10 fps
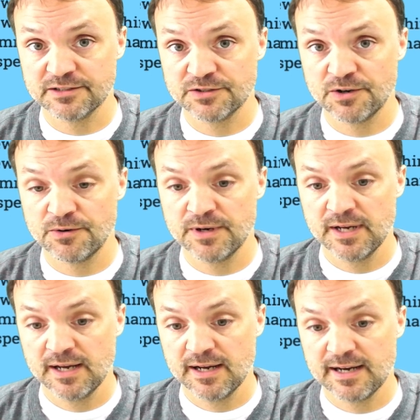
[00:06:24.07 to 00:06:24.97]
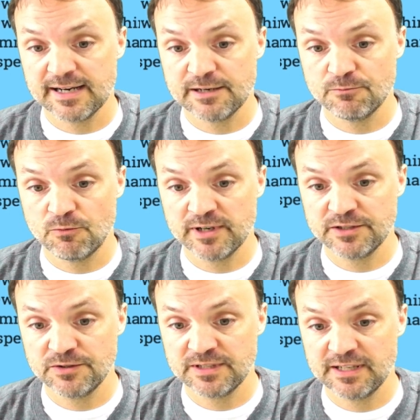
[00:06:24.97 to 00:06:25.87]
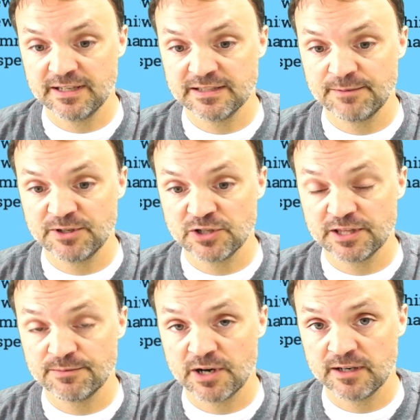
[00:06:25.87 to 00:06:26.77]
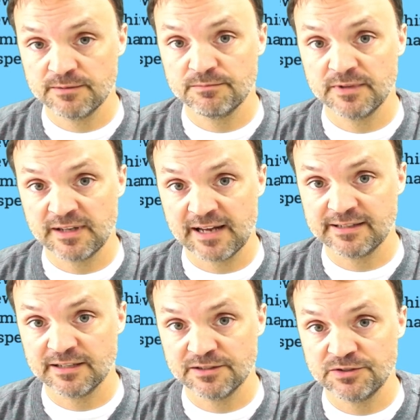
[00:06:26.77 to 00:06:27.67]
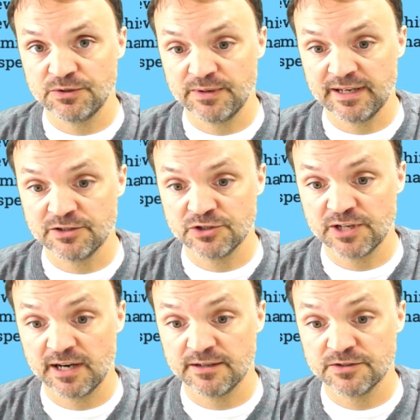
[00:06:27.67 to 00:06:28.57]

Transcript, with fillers: So uh, once you see this image at the bottom, that tells you it's shared.